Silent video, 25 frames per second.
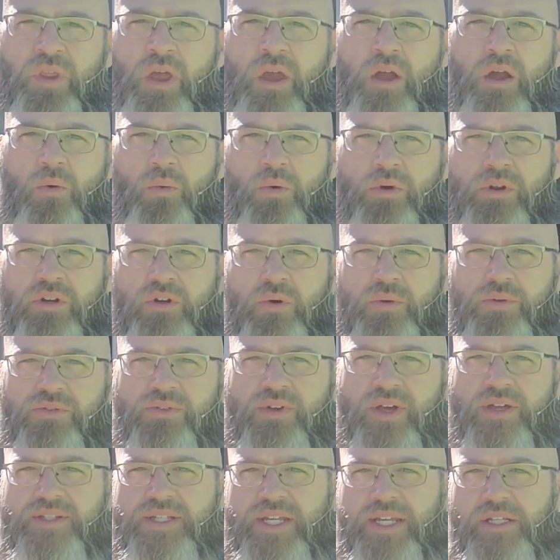We're gonna go inside
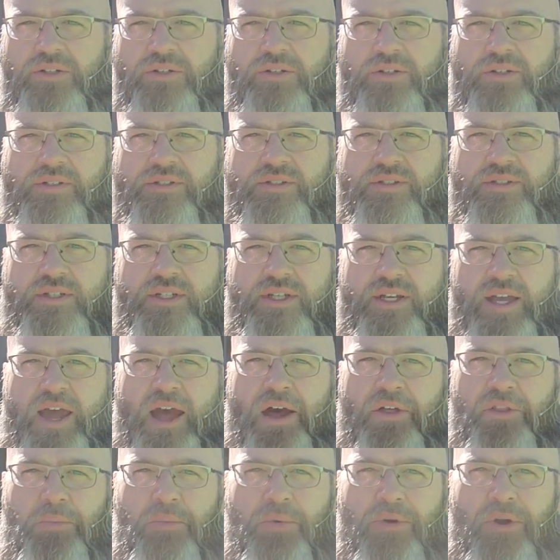and take a look and see how
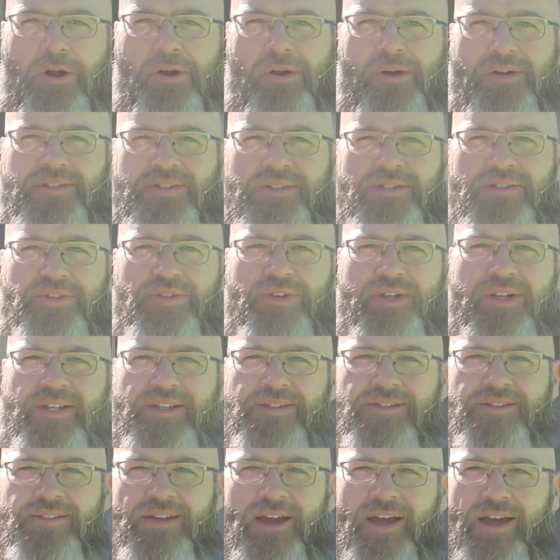the progress is looking
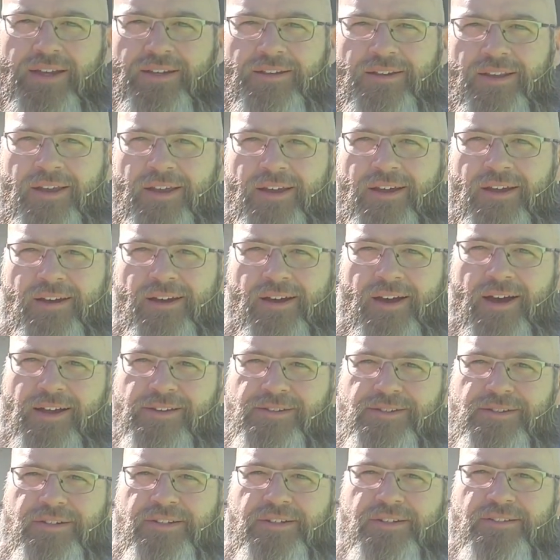inside. It's
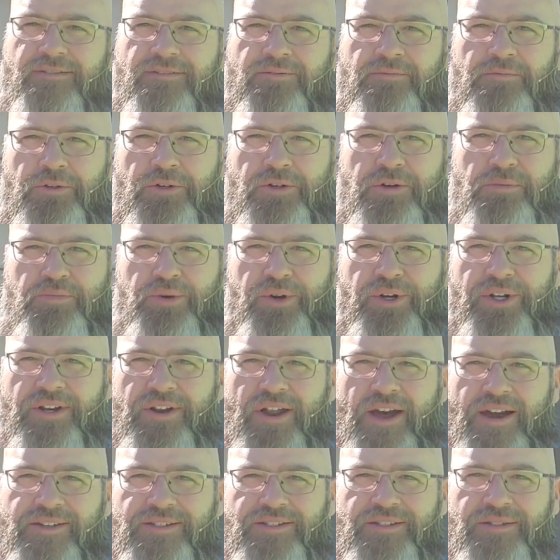looking pretty
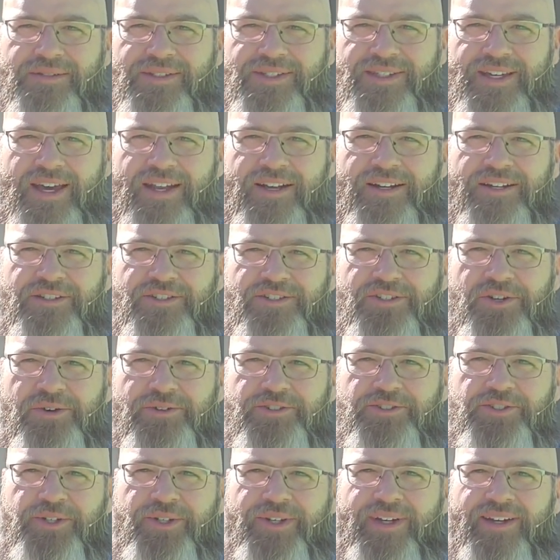nice. Excited to show it
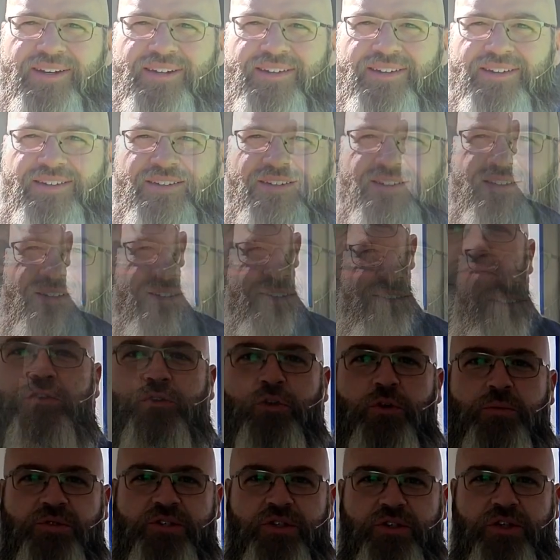to you. The living
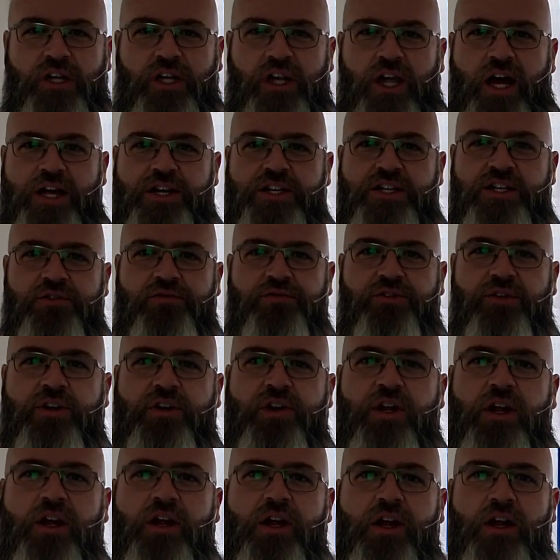room is looking a lot different.
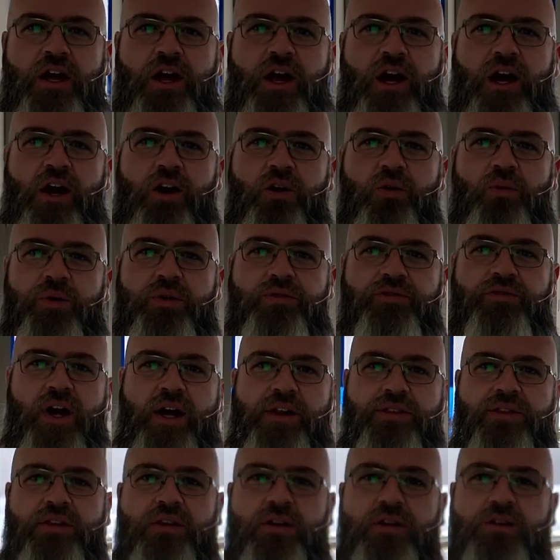We've
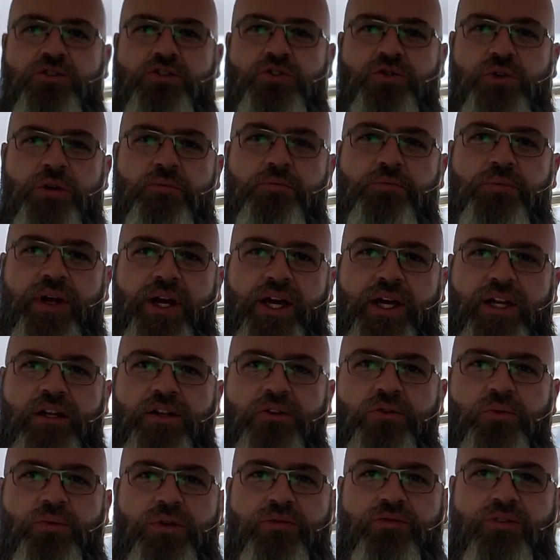got the trim
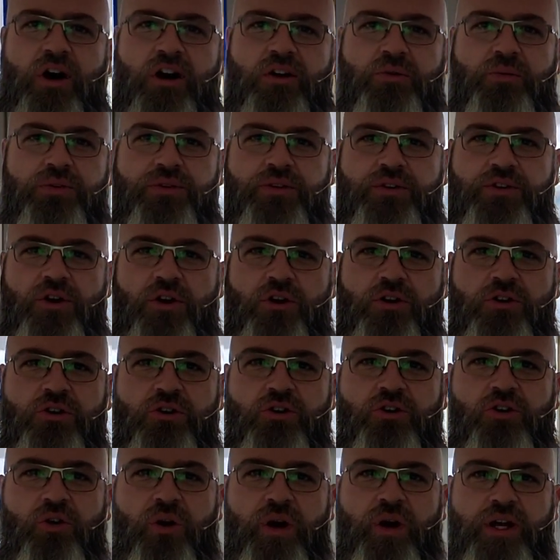painted. We've gone with the
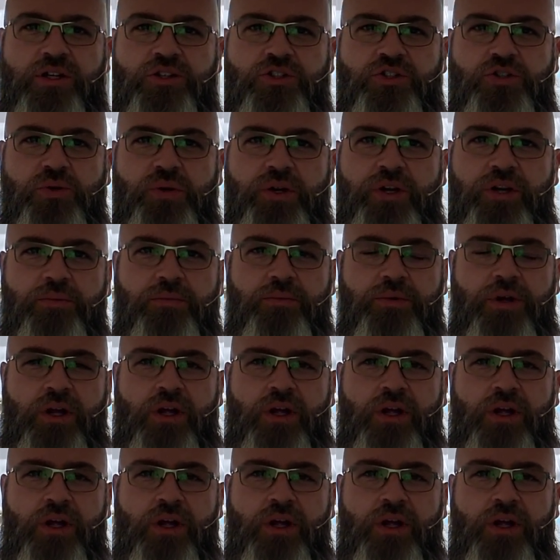darker gray trim,